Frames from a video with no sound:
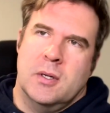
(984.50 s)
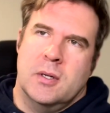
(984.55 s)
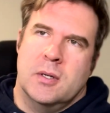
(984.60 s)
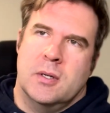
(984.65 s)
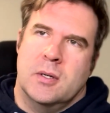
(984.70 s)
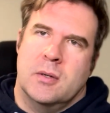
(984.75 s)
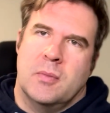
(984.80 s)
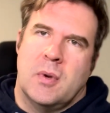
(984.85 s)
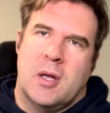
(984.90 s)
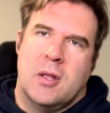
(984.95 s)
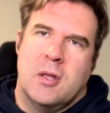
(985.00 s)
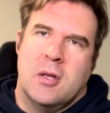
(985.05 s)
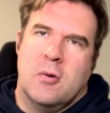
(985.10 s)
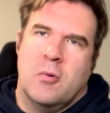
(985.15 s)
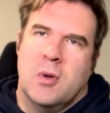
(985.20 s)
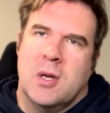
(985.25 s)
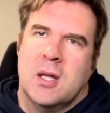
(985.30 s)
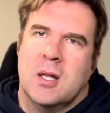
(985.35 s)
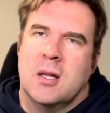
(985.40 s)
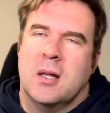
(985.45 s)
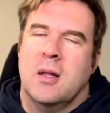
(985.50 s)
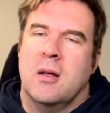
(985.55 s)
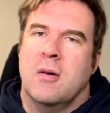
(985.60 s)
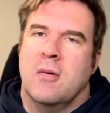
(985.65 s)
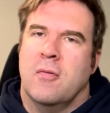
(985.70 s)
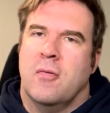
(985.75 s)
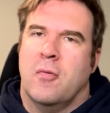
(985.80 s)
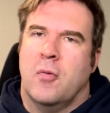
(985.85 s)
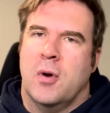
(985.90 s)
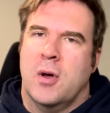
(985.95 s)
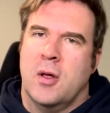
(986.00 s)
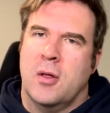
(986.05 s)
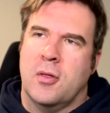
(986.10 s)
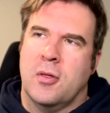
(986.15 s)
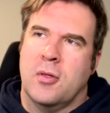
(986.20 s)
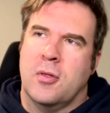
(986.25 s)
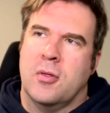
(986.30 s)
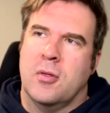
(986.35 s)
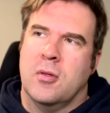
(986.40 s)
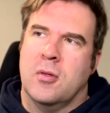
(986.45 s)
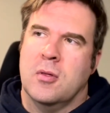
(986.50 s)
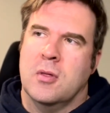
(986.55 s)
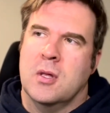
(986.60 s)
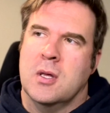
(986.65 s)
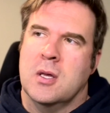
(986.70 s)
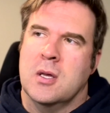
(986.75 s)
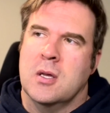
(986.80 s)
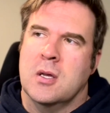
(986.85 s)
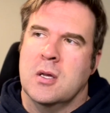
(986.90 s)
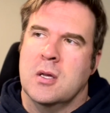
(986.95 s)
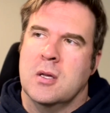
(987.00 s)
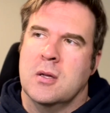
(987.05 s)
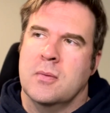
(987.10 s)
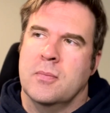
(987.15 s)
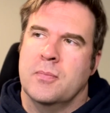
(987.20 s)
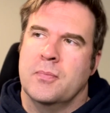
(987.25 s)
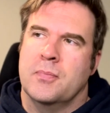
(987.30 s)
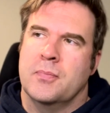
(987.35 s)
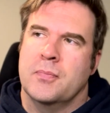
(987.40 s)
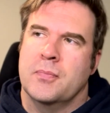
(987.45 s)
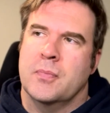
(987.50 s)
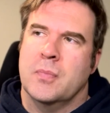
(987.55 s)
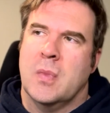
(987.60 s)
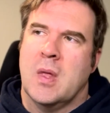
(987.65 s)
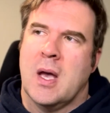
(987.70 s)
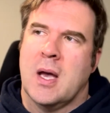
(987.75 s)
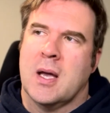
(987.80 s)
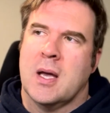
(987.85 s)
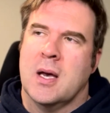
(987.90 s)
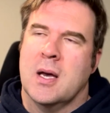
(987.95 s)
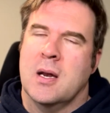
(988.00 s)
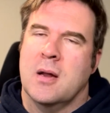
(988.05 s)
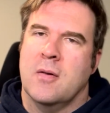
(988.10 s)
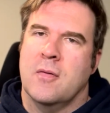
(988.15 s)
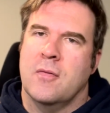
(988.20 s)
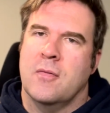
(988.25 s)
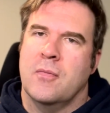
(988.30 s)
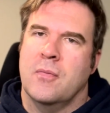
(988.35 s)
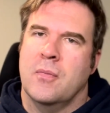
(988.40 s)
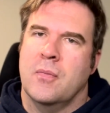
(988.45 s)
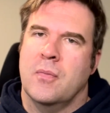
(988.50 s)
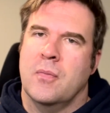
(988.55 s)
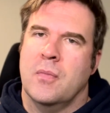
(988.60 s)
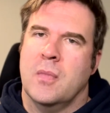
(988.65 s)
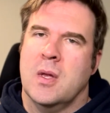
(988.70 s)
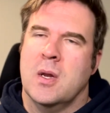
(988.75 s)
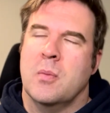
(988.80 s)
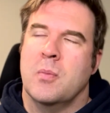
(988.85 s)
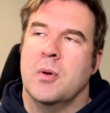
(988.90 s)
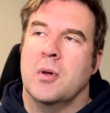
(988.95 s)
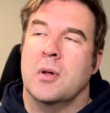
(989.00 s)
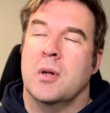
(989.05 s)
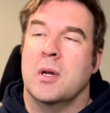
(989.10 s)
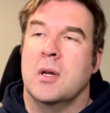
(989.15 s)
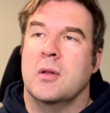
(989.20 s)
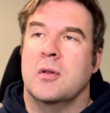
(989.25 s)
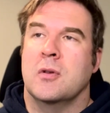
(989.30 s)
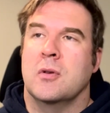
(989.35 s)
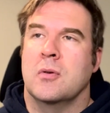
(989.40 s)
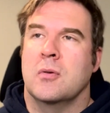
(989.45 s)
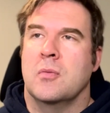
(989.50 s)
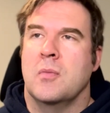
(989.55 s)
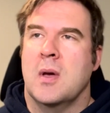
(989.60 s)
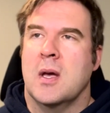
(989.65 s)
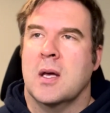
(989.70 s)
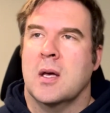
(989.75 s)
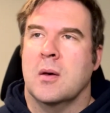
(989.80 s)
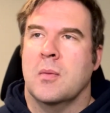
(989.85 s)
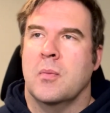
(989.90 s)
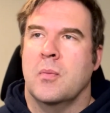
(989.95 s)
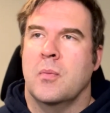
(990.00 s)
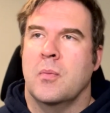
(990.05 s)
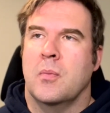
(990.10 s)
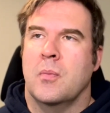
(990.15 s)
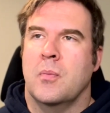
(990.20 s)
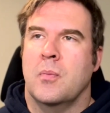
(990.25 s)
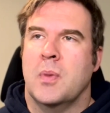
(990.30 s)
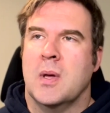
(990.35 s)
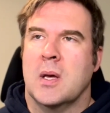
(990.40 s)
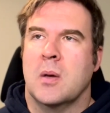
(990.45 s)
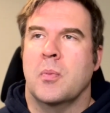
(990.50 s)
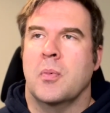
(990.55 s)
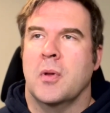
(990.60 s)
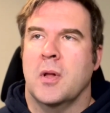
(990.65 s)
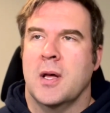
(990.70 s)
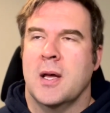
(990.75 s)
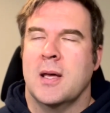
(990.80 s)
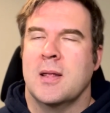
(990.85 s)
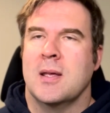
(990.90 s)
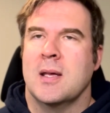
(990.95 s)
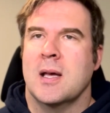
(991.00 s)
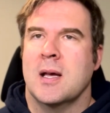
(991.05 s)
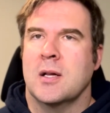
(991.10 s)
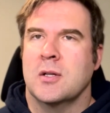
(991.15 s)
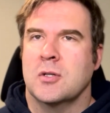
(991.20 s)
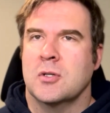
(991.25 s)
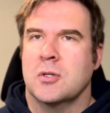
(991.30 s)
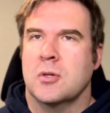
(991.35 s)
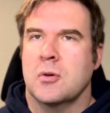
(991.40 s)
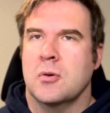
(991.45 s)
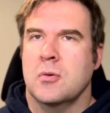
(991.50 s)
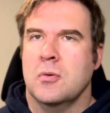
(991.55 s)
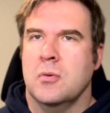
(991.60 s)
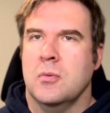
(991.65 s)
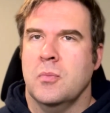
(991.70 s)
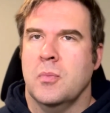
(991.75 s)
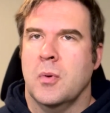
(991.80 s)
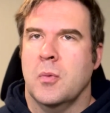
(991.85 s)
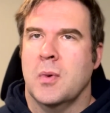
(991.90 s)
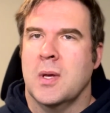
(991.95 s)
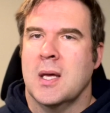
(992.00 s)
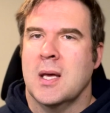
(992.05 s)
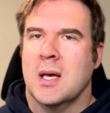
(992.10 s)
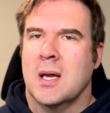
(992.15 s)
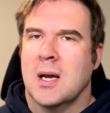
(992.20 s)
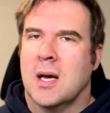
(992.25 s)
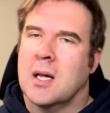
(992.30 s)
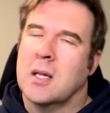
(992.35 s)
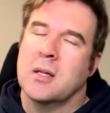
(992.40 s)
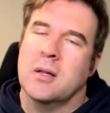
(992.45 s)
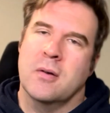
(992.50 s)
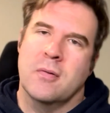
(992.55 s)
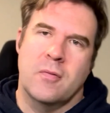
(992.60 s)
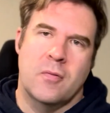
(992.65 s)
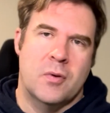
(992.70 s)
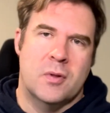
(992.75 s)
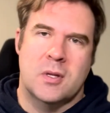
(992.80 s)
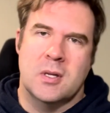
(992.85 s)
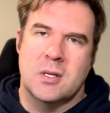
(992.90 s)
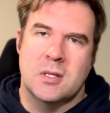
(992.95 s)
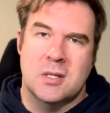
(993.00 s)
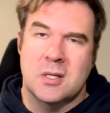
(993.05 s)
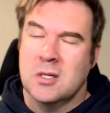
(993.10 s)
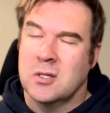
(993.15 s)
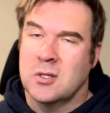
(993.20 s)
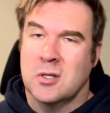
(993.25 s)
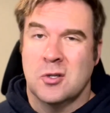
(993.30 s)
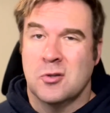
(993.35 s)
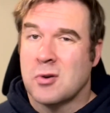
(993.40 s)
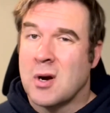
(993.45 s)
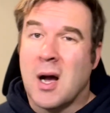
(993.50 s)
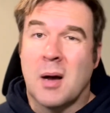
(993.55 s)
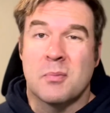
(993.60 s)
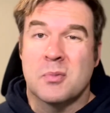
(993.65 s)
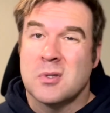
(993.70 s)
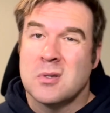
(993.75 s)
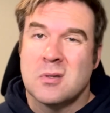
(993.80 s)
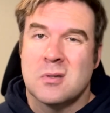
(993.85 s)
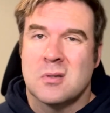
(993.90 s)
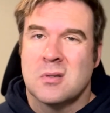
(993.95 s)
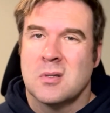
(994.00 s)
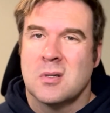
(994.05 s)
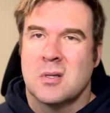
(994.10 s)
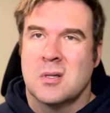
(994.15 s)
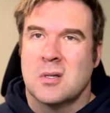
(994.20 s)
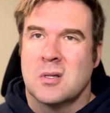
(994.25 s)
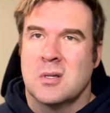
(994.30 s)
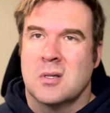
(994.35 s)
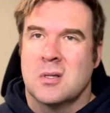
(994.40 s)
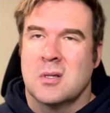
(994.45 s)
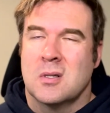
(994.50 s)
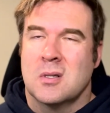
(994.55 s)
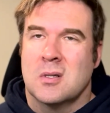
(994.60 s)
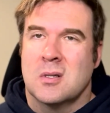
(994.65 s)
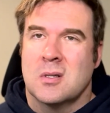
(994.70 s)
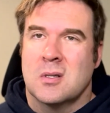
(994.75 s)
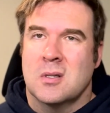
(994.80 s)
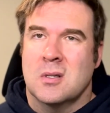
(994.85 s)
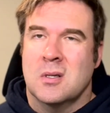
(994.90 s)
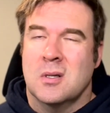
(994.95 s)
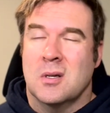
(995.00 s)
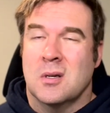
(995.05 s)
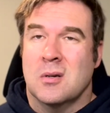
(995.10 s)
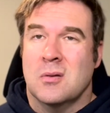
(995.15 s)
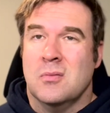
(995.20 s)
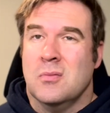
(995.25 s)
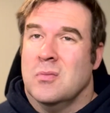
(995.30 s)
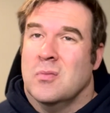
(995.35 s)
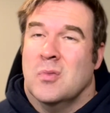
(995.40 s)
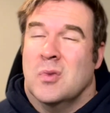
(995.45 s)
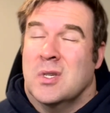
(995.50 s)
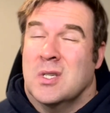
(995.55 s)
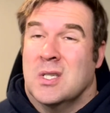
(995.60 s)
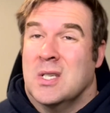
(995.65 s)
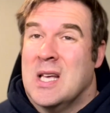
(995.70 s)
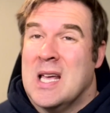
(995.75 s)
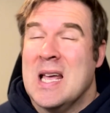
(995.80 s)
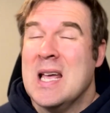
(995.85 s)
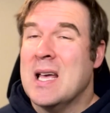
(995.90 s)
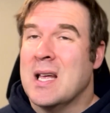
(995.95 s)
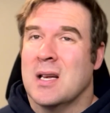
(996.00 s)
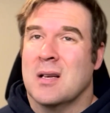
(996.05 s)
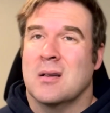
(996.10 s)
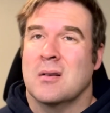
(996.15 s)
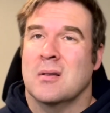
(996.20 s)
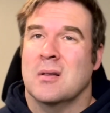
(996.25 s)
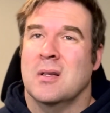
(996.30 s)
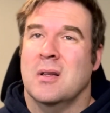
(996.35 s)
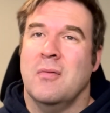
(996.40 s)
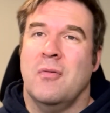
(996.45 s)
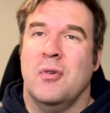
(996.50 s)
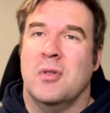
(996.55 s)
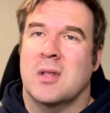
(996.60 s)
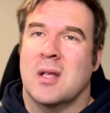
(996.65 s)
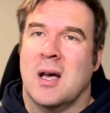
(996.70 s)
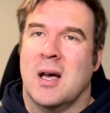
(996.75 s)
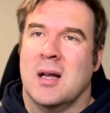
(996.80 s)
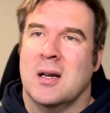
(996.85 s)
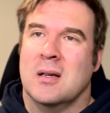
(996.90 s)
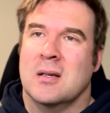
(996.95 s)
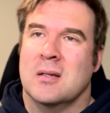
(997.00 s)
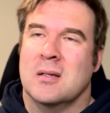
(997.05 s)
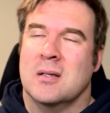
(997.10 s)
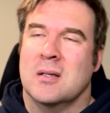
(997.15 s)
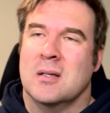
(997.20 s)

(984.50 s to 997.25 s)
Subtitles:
I think we can live with that kind of inability to make a big play in the end zone, but we cannot live with these easy drops. You know, we just can't live with that.